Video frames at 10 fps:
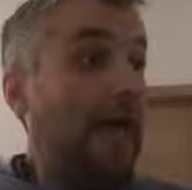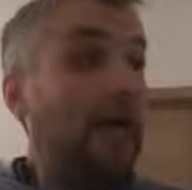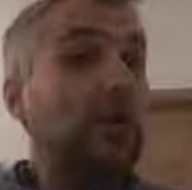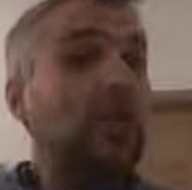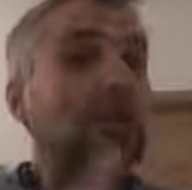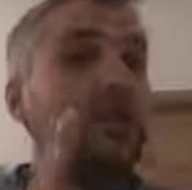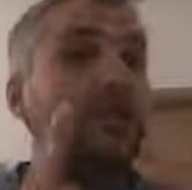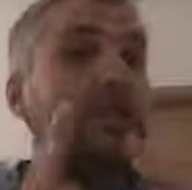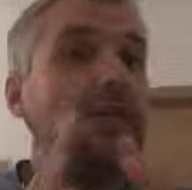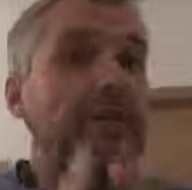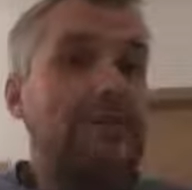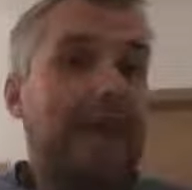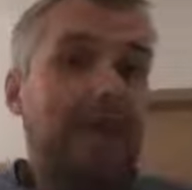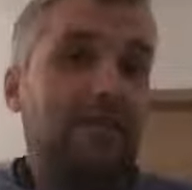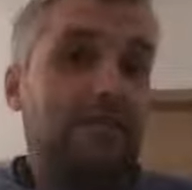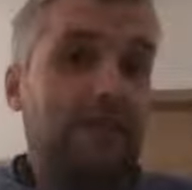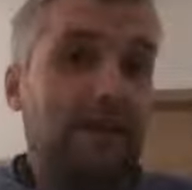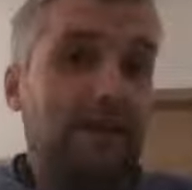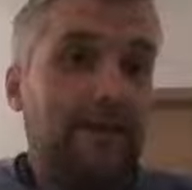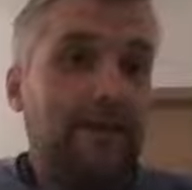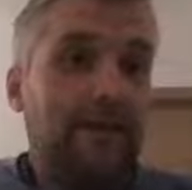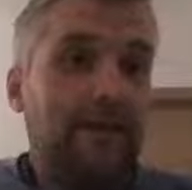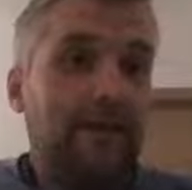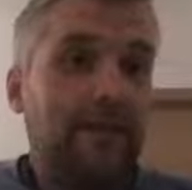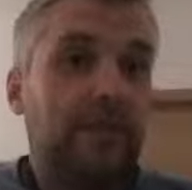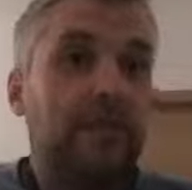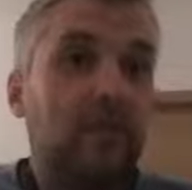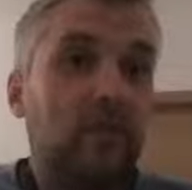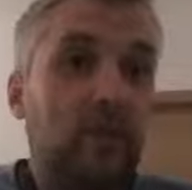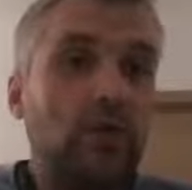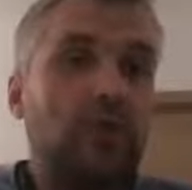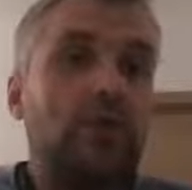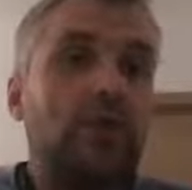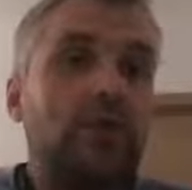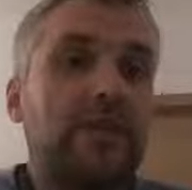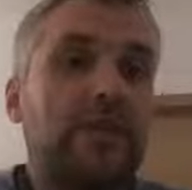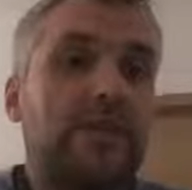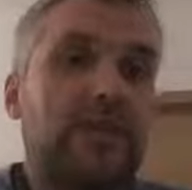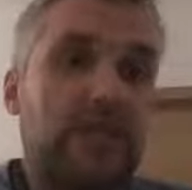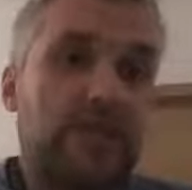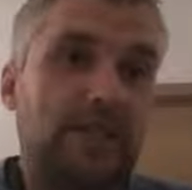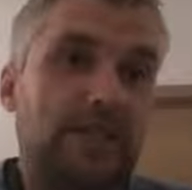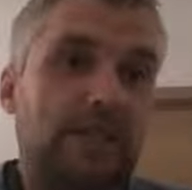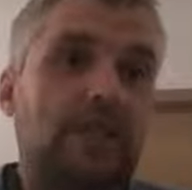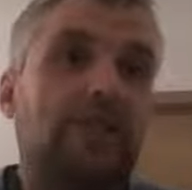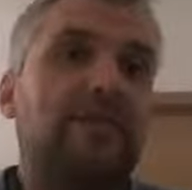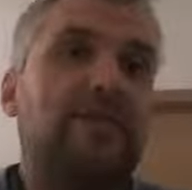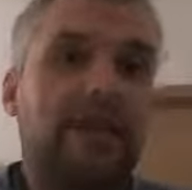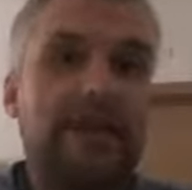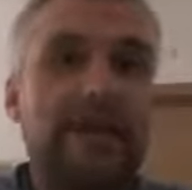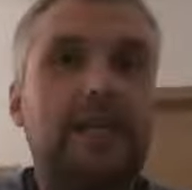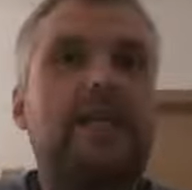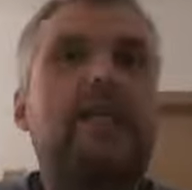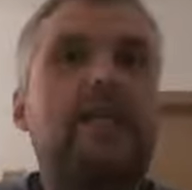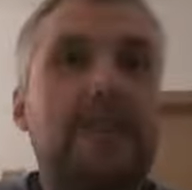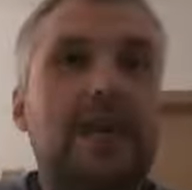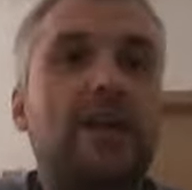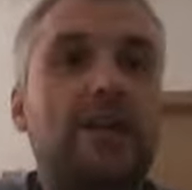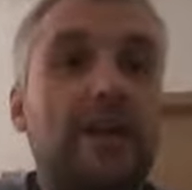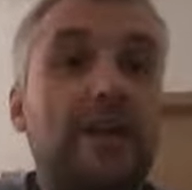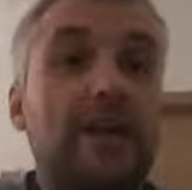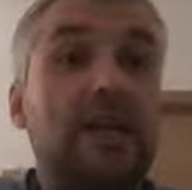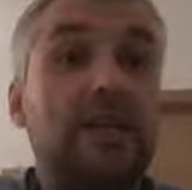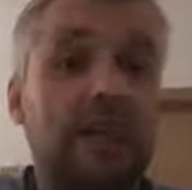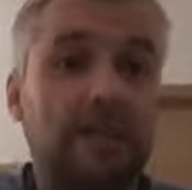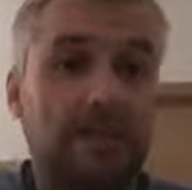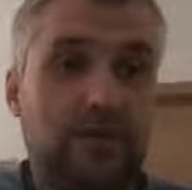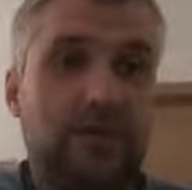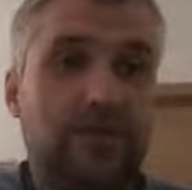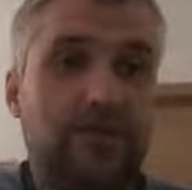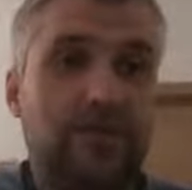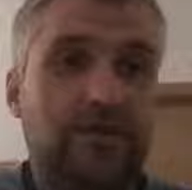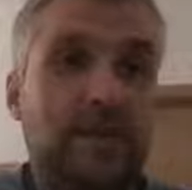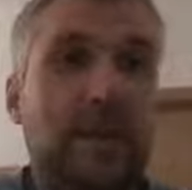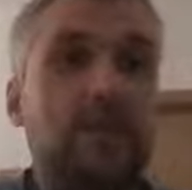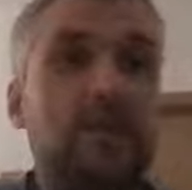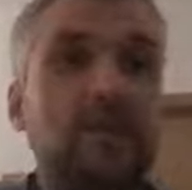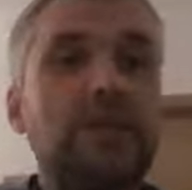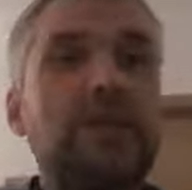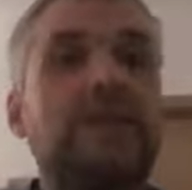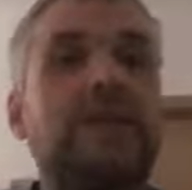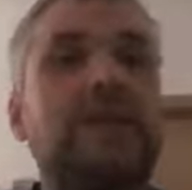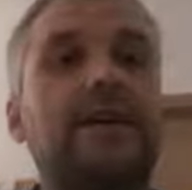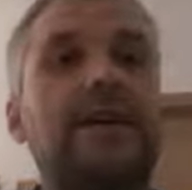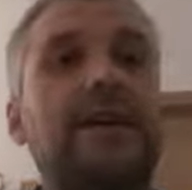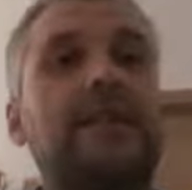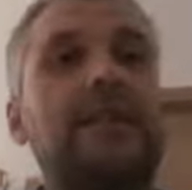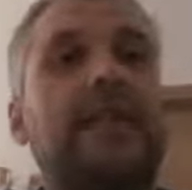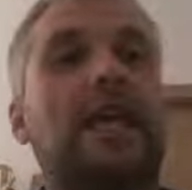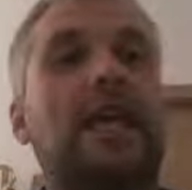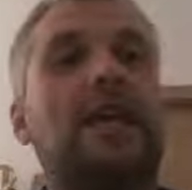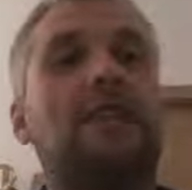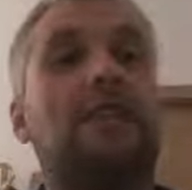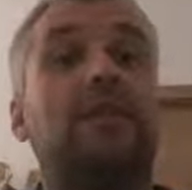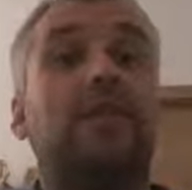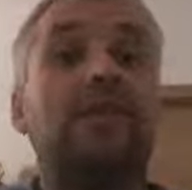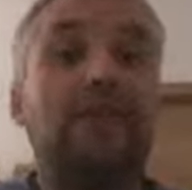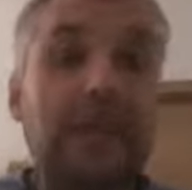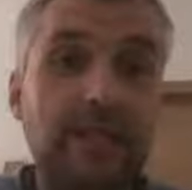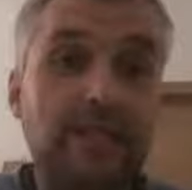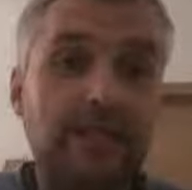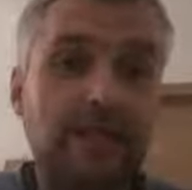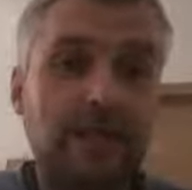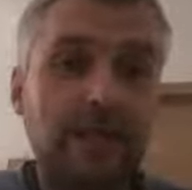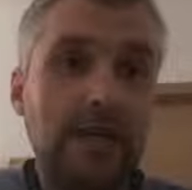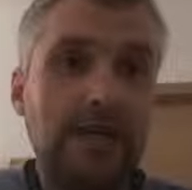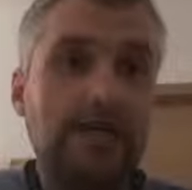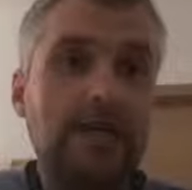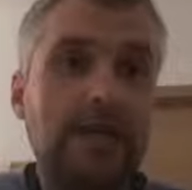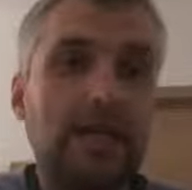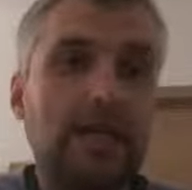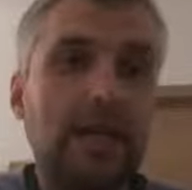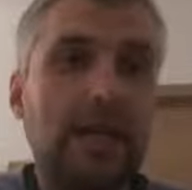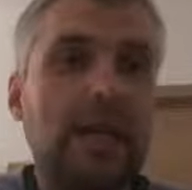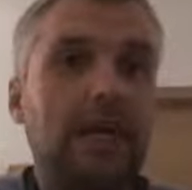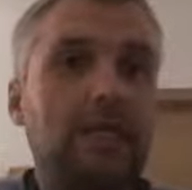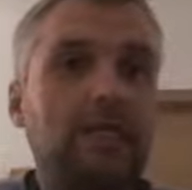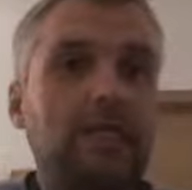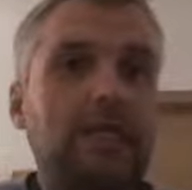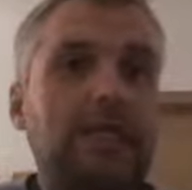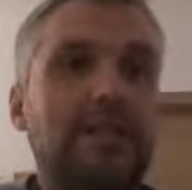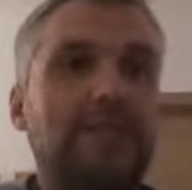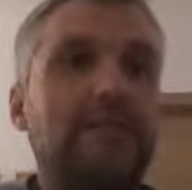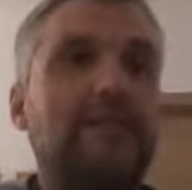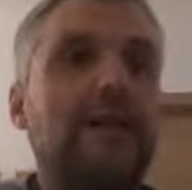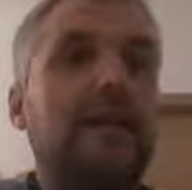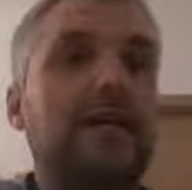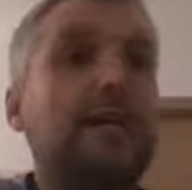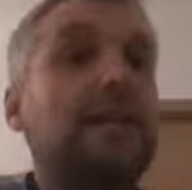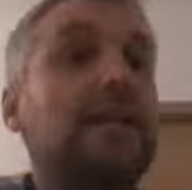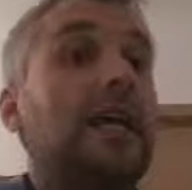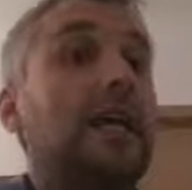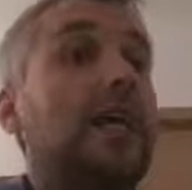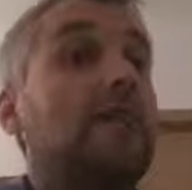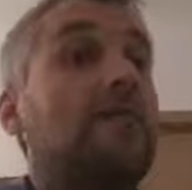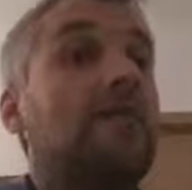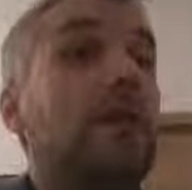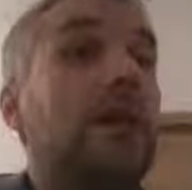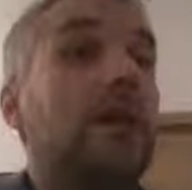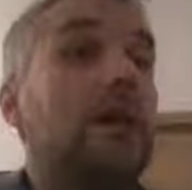Good leaders understand that the road to their success is defined in their daily agendas. It's not defined in the events they attend, it's not defined in